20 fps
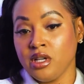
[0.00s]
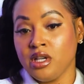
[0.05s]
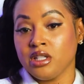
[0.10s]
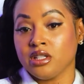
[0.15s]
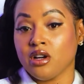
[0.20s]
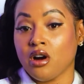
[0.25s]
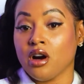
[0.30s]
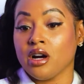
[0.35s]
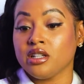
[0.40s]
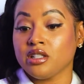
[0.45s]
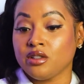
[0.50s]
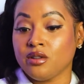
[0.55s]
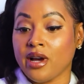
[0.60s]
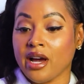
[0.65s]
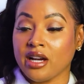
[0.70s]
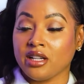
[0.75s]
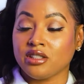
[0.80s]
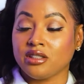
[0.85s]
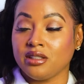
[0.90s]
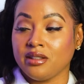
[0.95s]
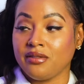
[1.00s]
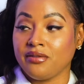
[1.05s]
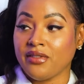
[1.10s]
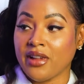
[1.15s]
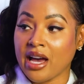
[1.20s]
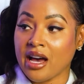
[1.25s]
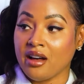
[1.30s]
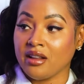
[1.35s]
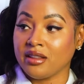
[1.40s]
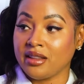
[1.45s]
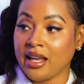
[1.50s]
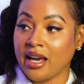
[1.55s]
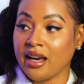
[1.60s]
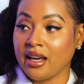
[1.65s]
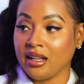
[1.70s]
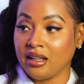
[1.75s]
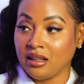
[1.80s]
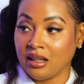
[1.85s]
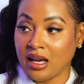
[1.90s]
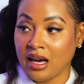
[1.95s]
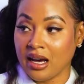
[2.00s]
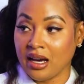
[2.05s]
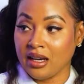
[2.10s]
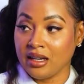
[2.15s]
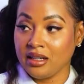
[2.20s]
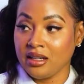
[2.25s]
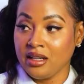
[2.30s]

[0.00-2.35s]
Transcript: So Arzu actually found that lot.